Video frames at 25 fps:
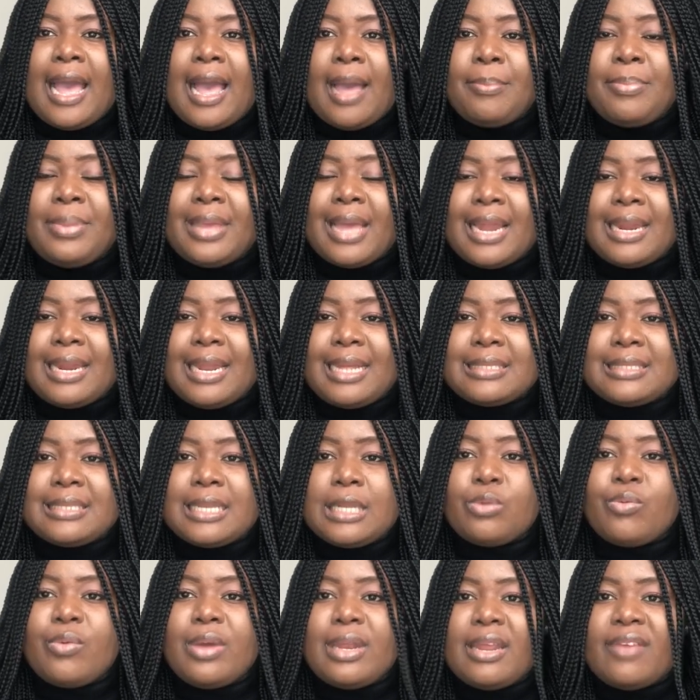be
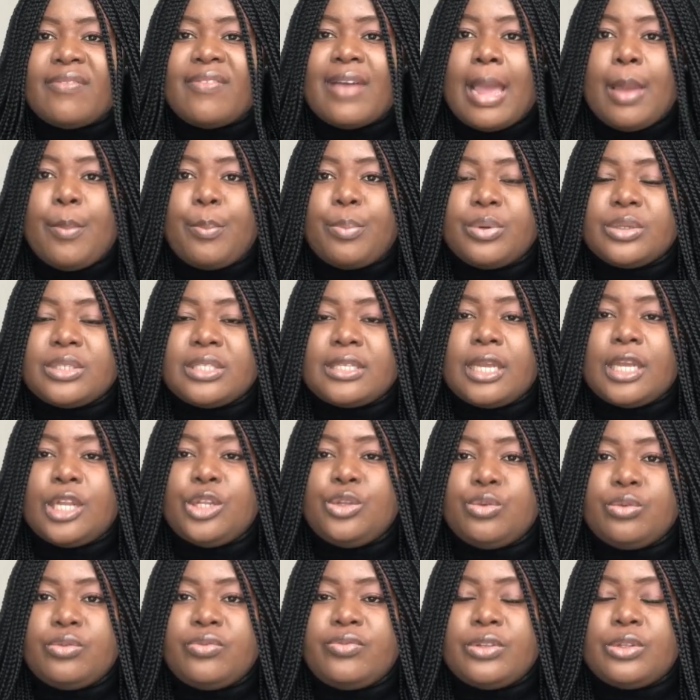alerted whenever I post a
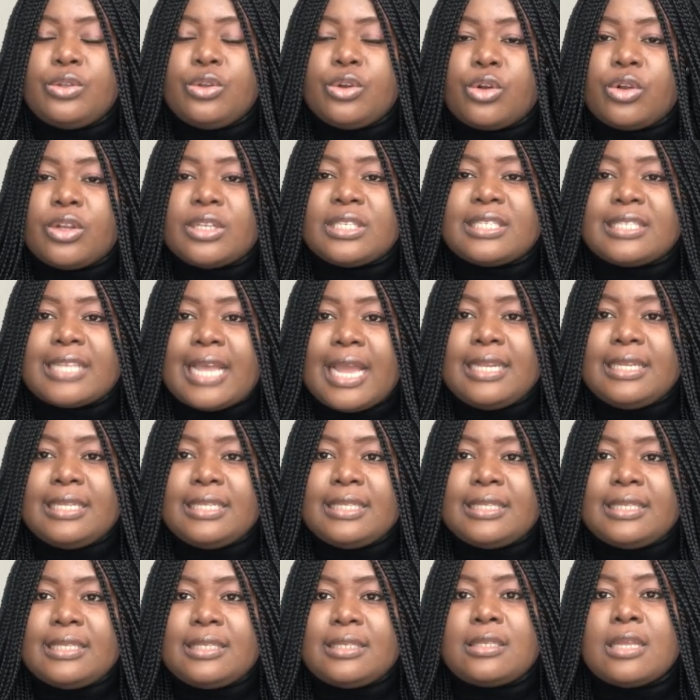new video
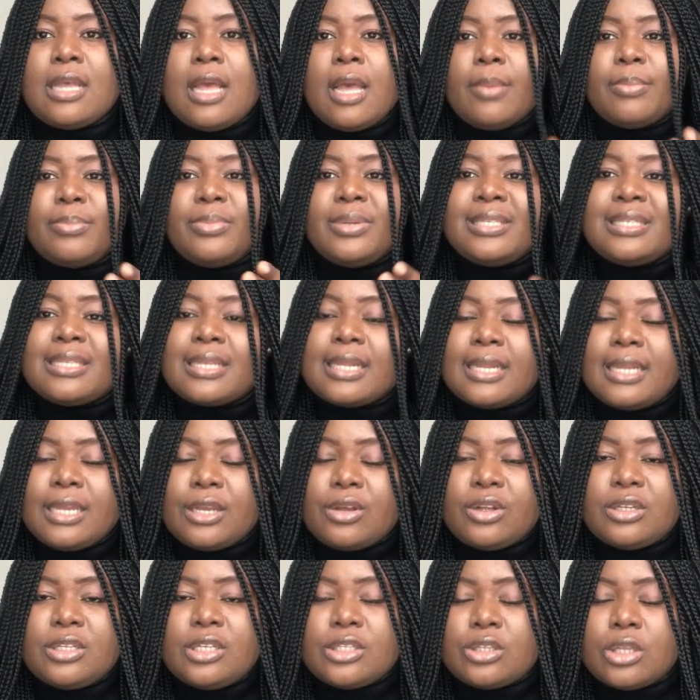concerning this, please click
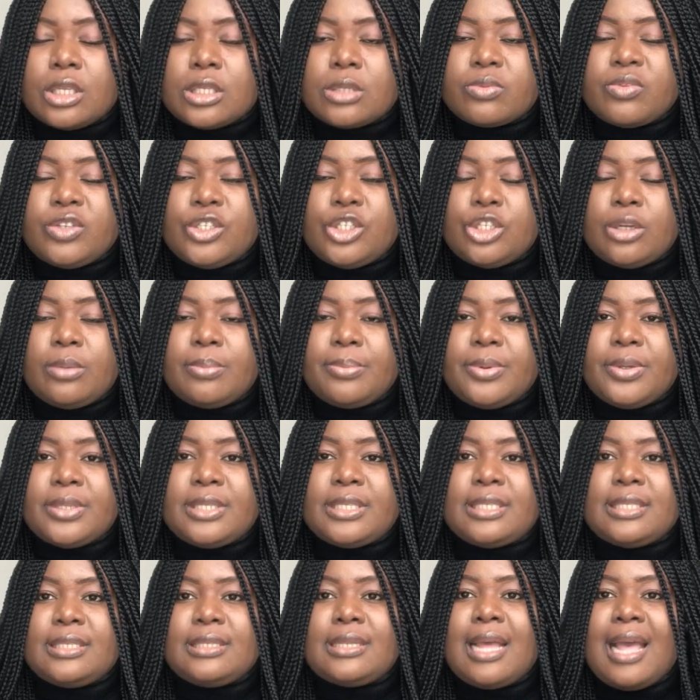on the subscription
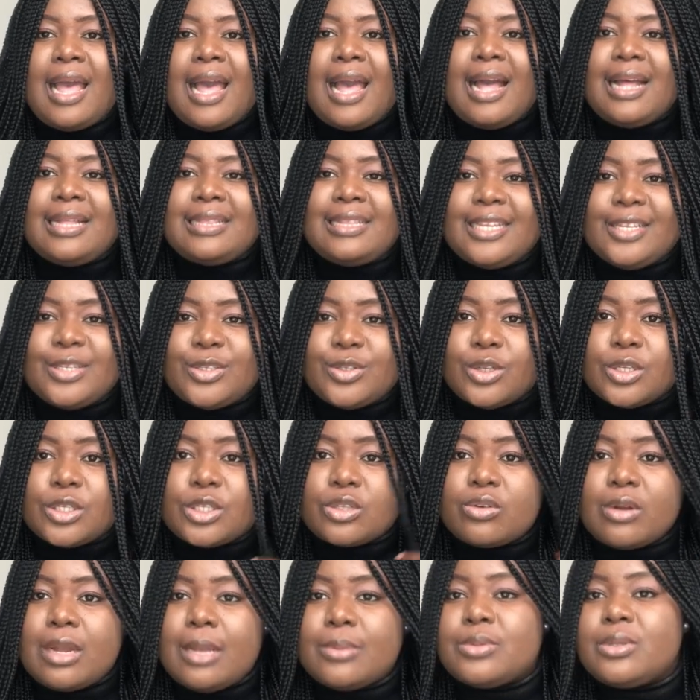button and then
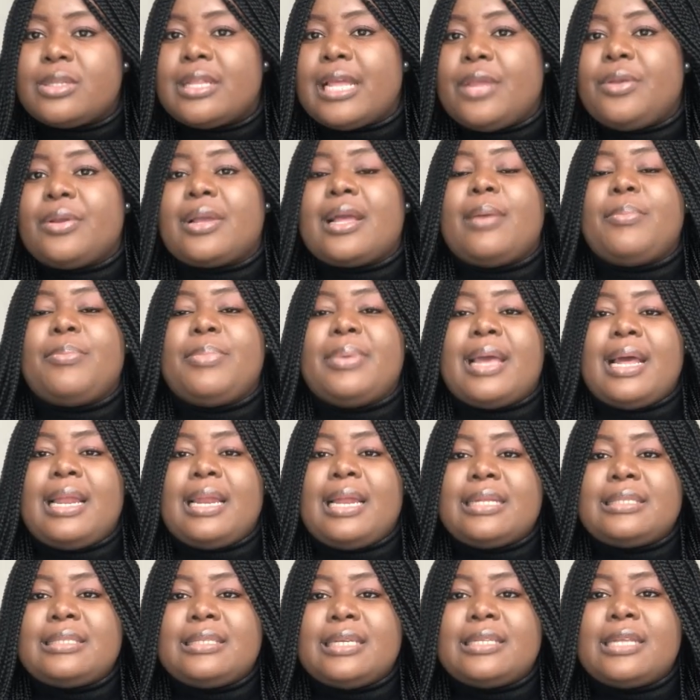subscribe so that you can be
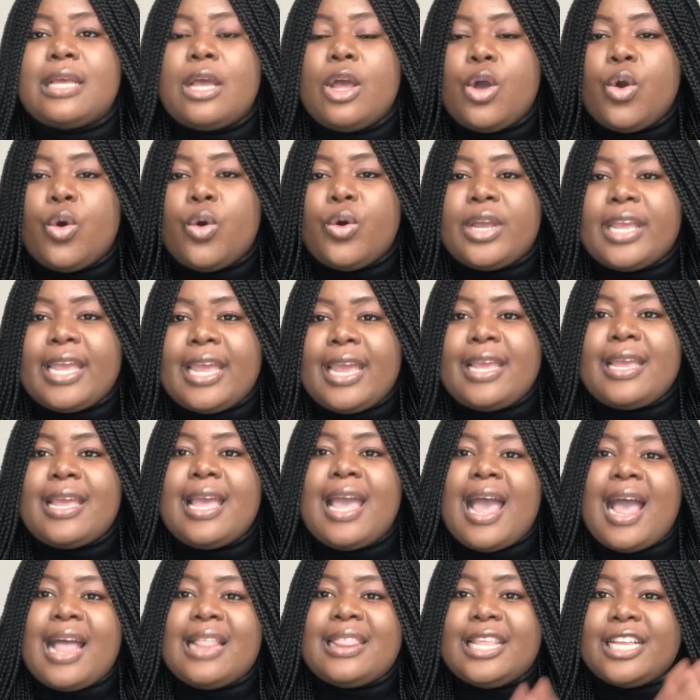alerted. Okay,
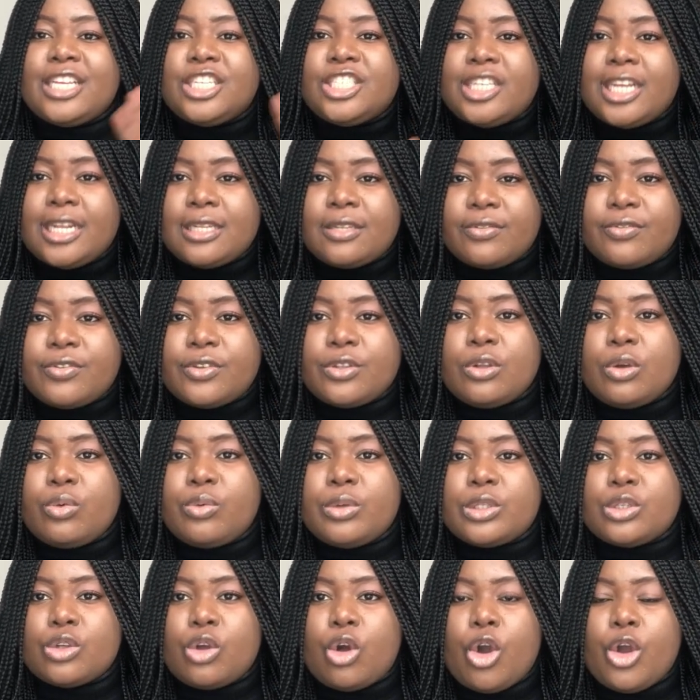and then share the video
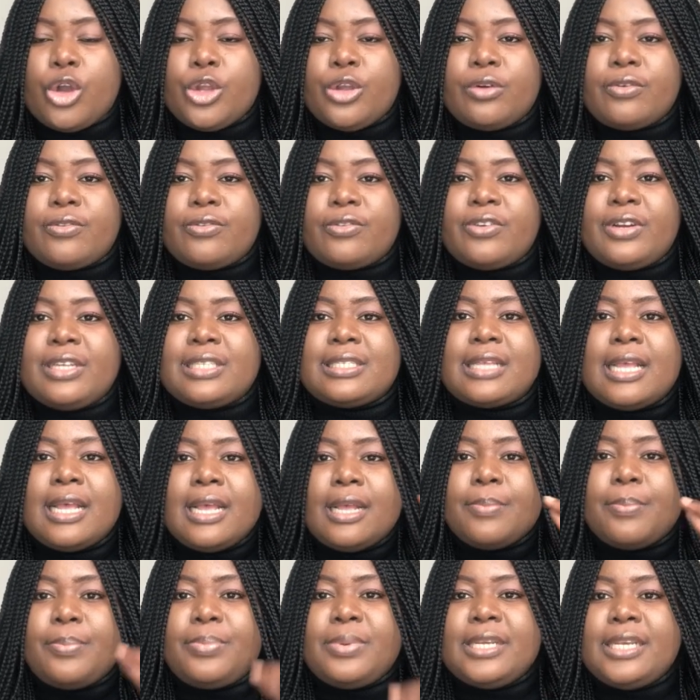with all your friends.
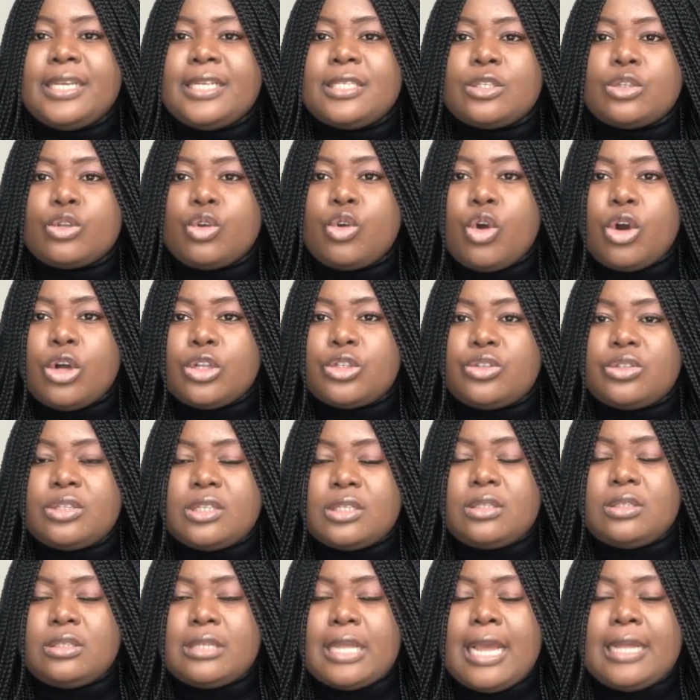Please go to the
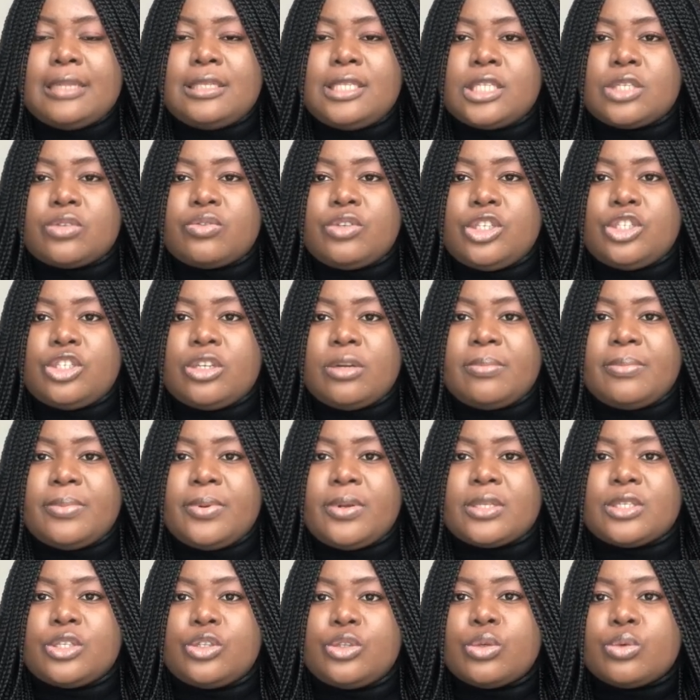description
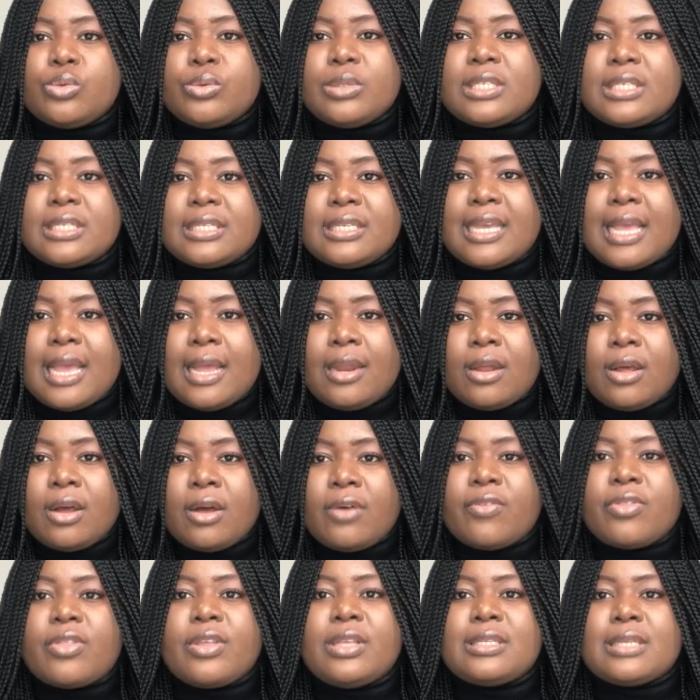box. You will see a lot
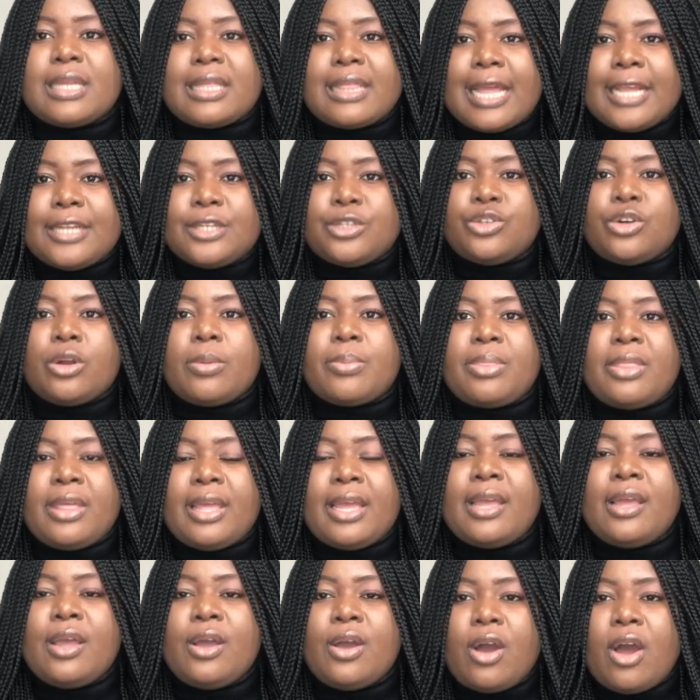of things that I dropped there.
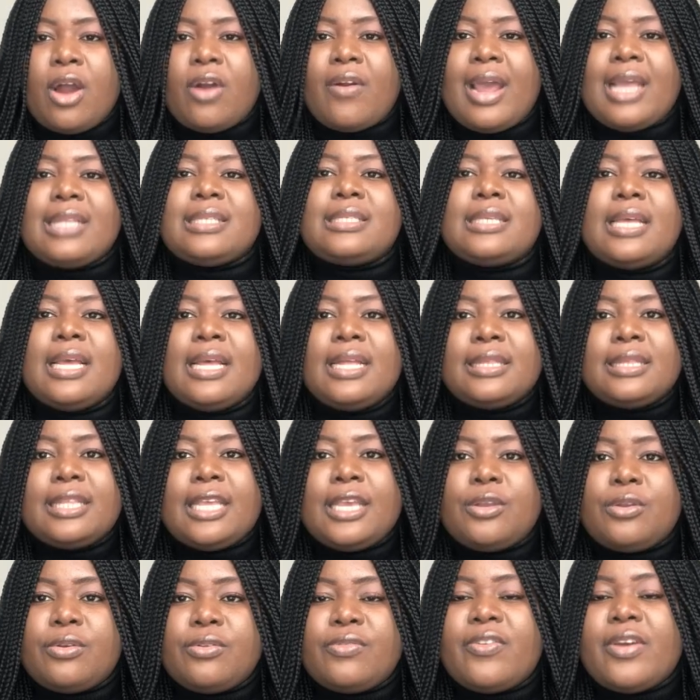All right,
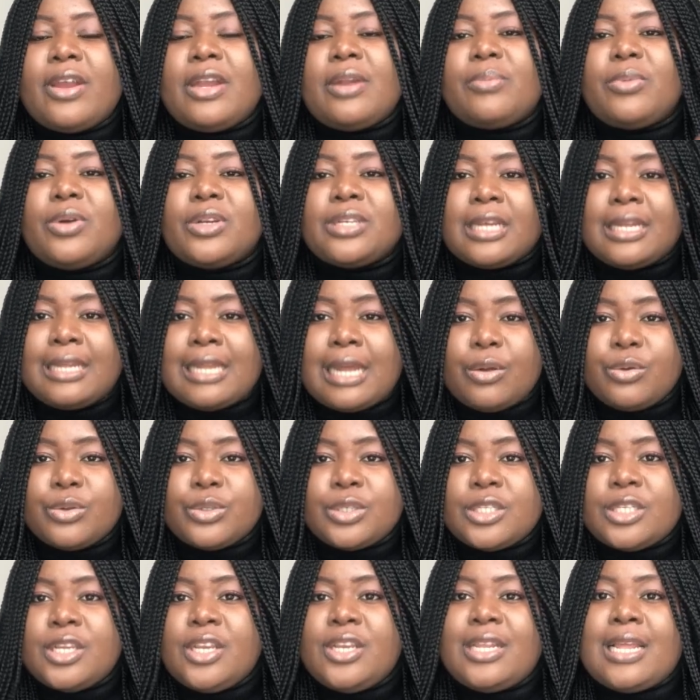thank you very much, and I will
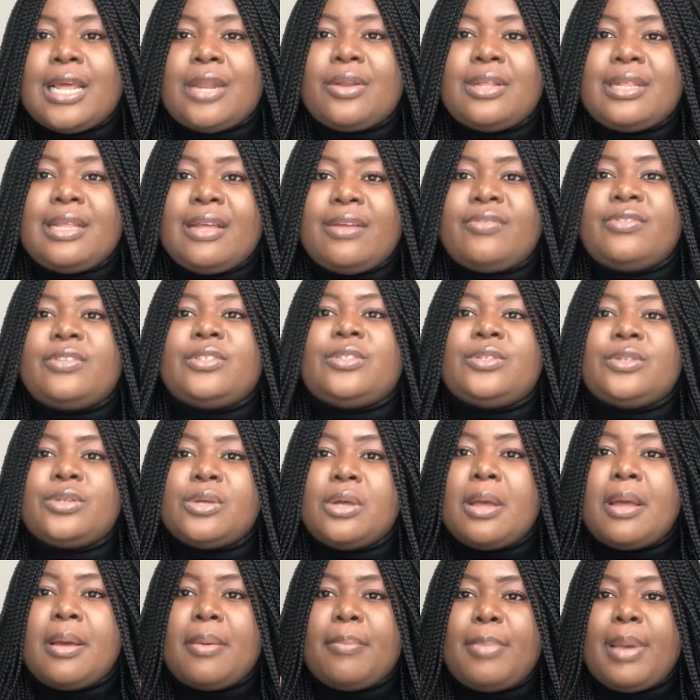see you in another video.
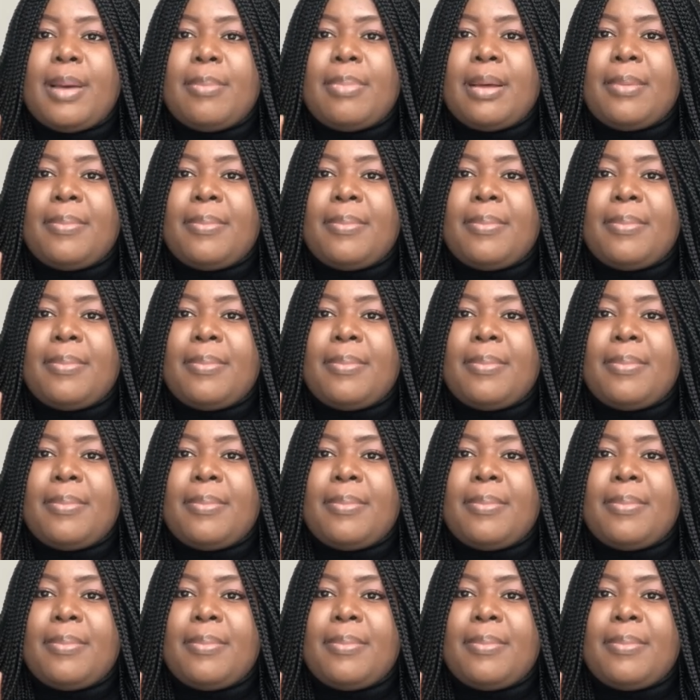Bye.